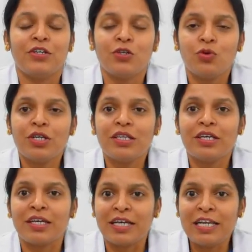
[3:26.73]
during
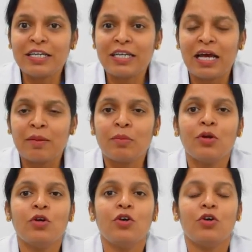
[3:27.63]
the healing time,
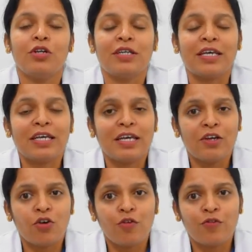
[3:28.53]
take
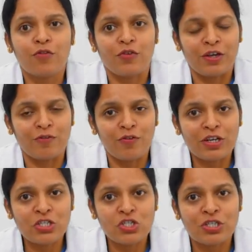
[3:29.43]
care of
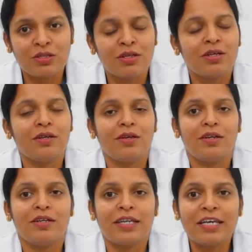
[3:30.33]
infection,
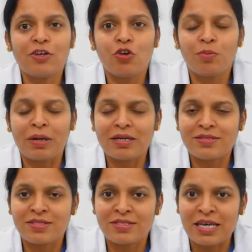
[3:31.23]
take your
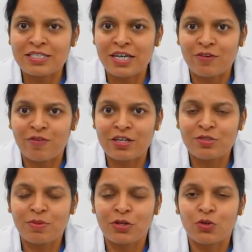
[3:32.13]
medicines as
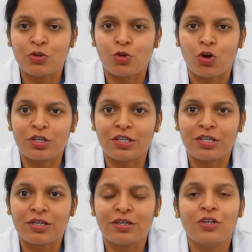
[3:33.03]
advised by your
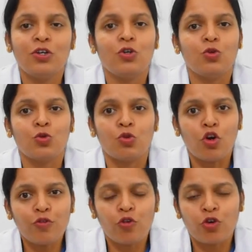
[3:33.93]
doctor. Do
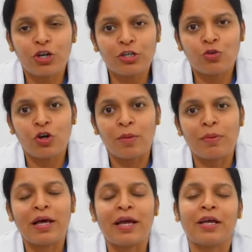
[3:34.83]
not forget to
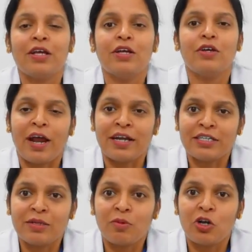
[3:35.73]
apply
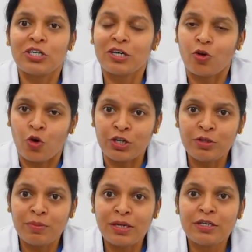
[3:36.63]
antibiotic
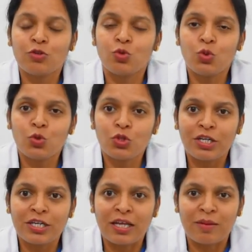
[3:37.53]
ointment 2 to
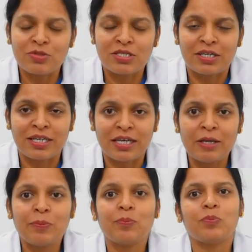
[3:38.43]
3 times a
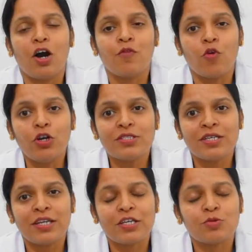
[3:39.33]
day. Avoid
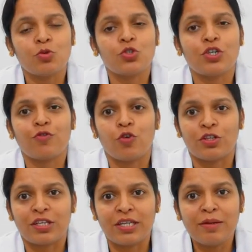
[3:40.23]
sun exposure
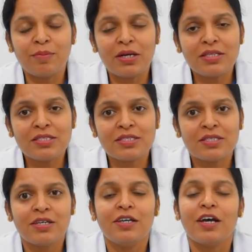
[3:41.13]
for 3
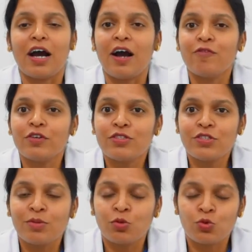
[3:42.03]
months. After
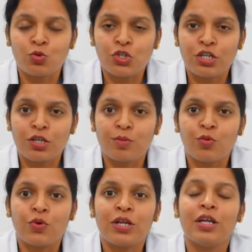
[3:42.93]
suture
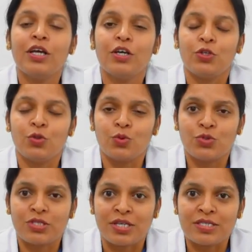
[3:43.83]
removal,
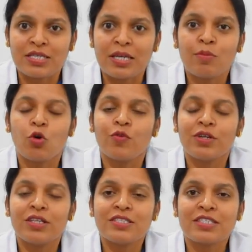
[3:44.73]
use sunscreen
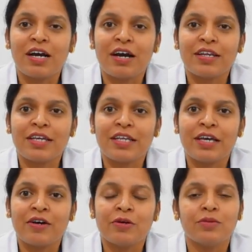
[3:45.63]
over the scar
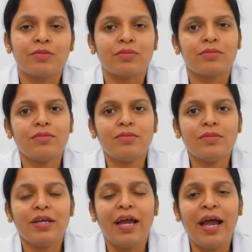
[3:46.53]
area
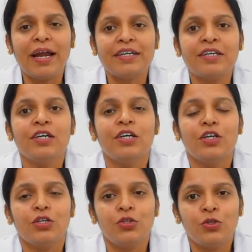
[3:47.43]
and
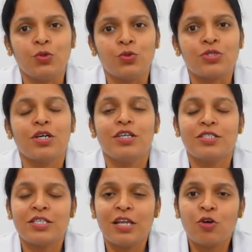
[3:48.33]
use
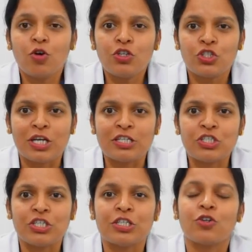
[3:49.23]
silicone gel
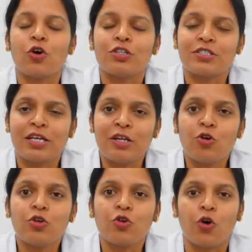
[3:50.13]
sheet or
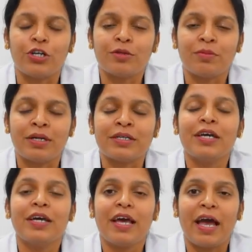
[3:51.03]
silicone ointment
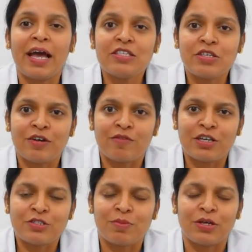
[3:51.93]
as
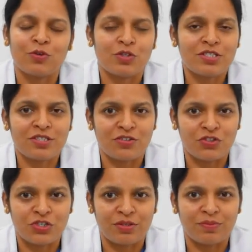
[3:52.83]
advised by your
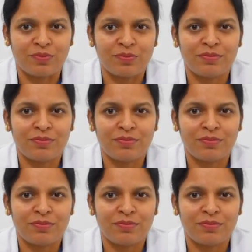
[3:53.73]
surgeon.